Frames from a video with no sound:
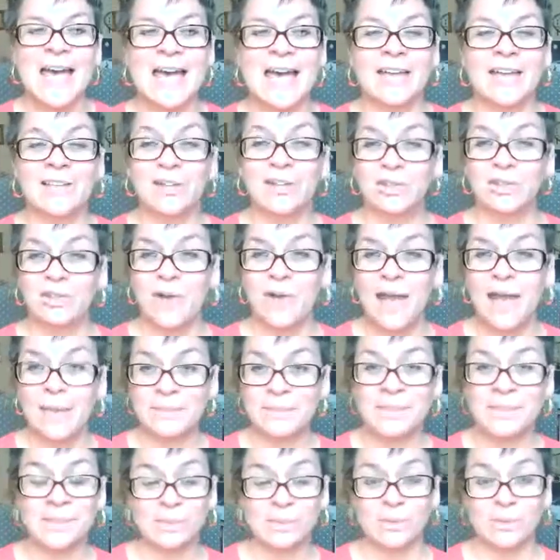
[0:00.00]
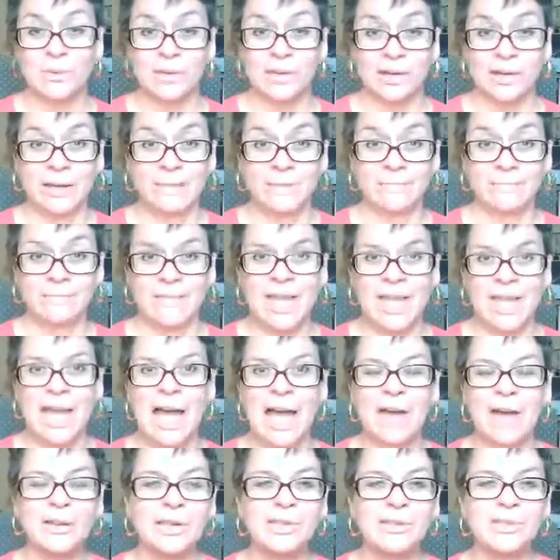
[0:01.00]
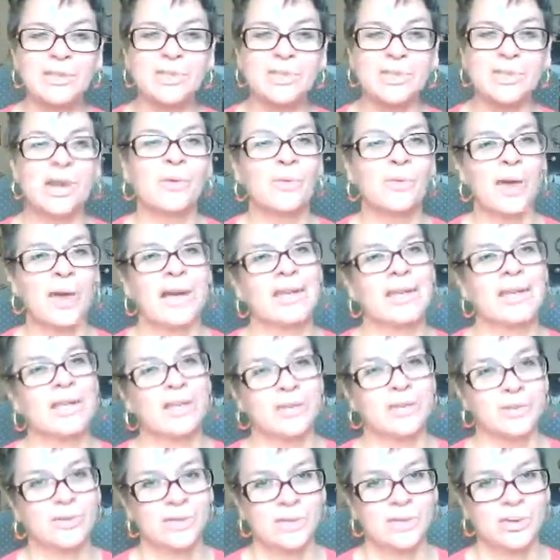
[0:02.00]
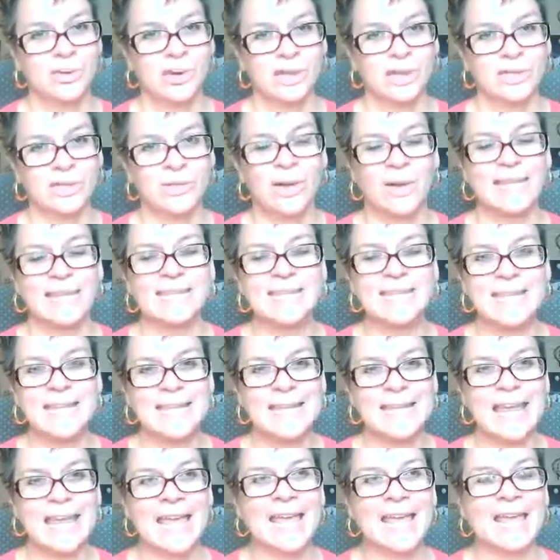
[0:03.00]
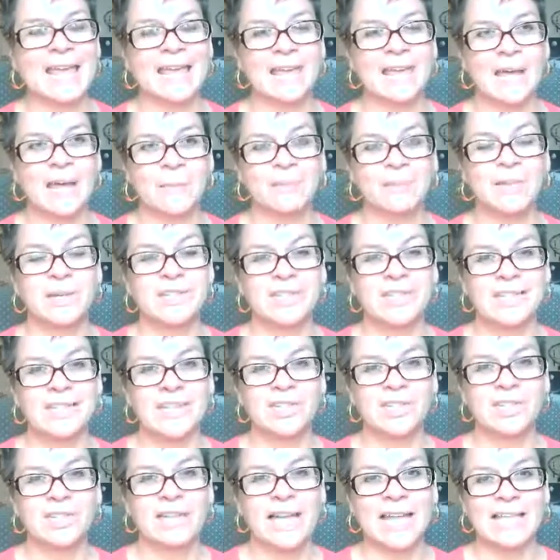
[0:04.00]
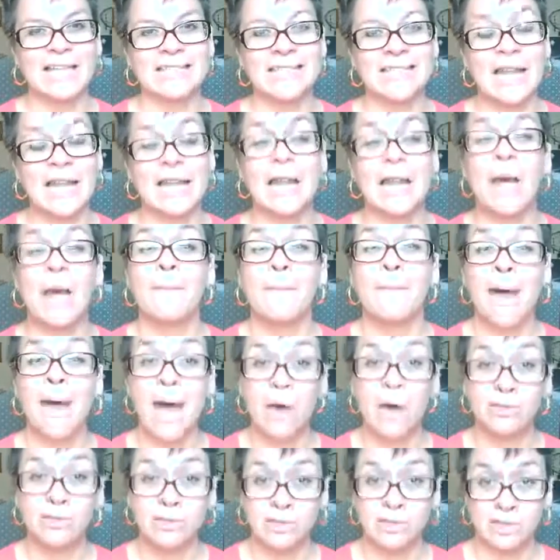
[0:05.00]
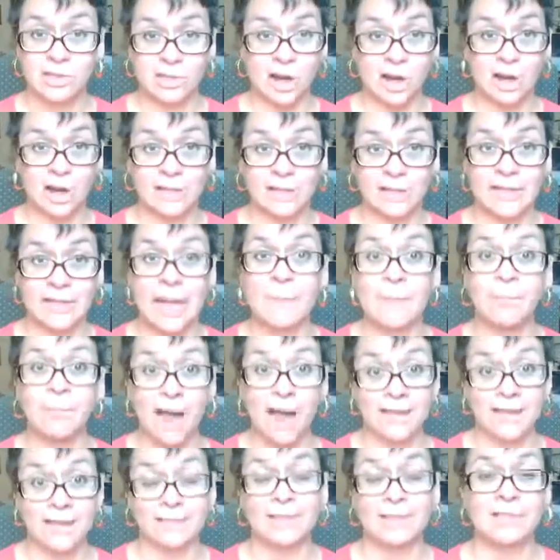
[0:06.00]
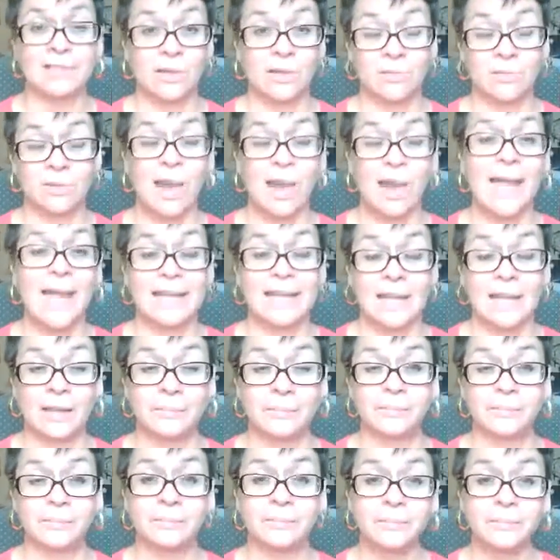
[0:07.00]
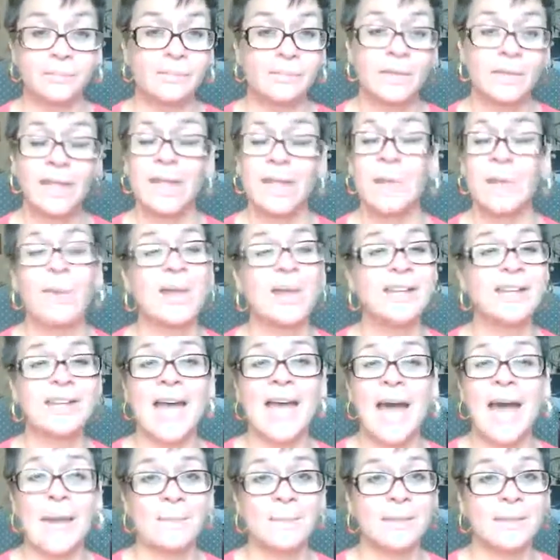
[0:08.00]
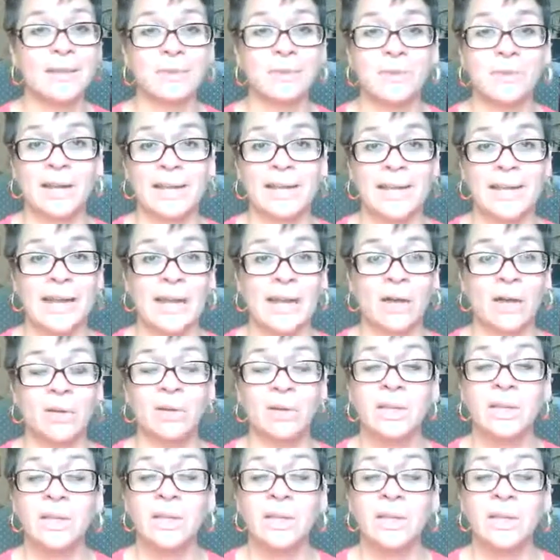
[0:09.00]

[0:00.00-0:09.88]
your trauma story. How do you start writing your story? So I did a presentation last night about starting that process of writing. I wanted to hop in right now